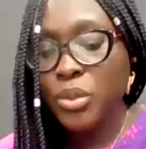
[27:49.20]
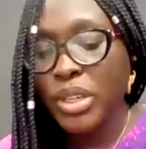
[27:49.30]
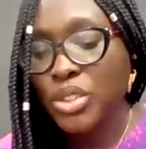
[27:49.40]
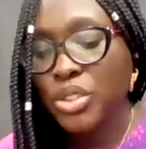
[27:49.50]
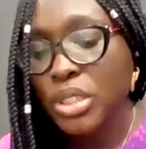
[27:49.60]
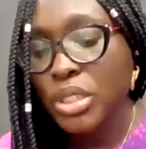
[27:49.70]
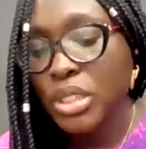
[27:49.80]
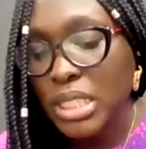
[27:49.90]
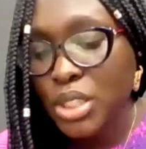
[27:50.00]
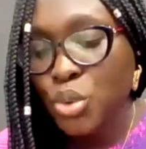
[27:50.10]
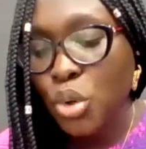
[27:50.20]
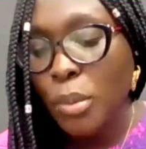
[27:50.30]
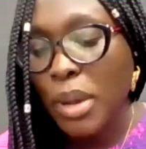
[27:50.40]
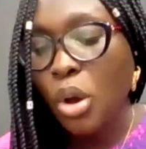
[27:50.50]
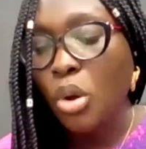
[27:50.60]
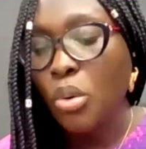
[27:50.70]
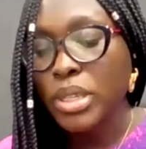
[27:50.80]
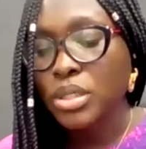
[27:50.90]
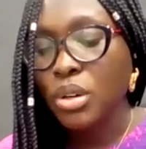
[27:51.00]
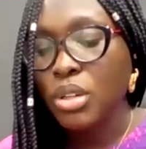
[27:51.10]
question says, is trauma always
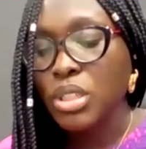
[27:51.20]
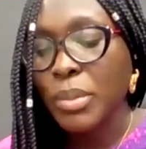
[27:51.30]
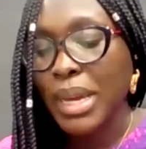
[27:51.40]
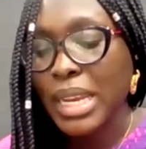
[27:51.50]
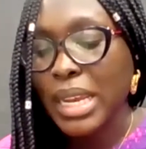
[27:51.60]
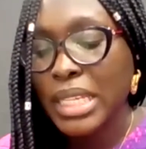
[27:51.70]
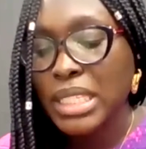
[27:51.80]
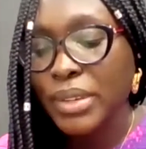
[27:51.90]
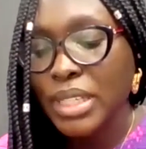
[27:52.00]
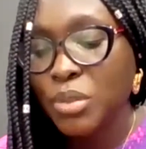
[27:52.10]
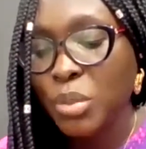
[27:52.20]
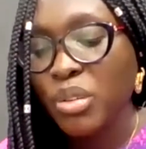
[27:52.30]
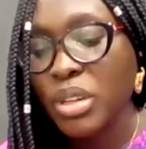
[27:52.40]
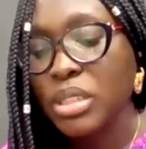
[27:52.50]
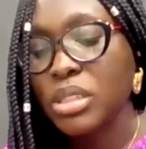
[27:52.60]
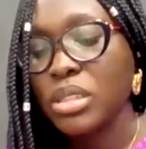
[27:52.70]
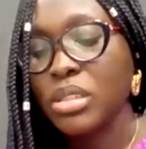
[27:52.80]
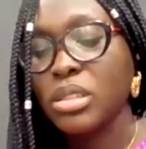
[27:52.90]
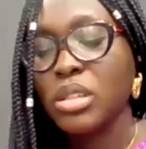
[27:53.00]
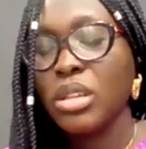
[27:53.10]
caused by negative experiences?